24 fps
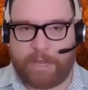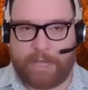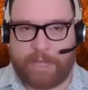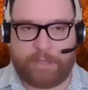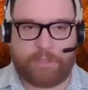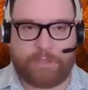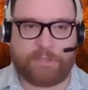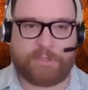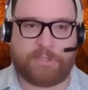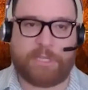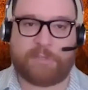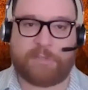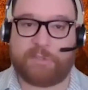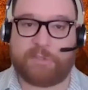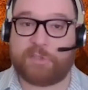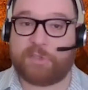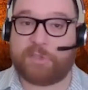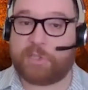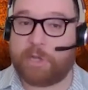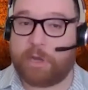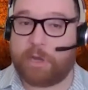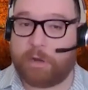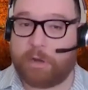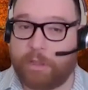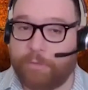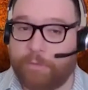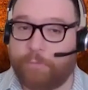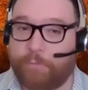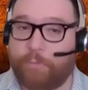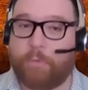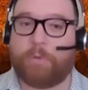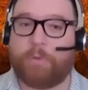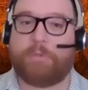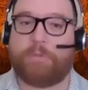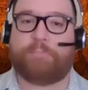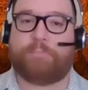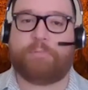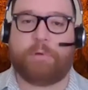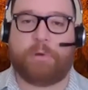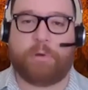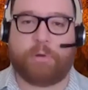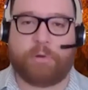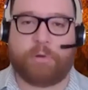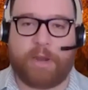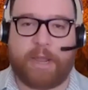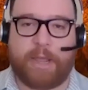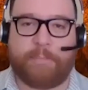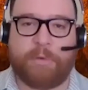not just necessarily for the
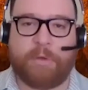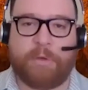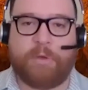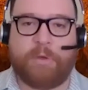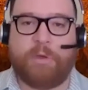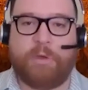program,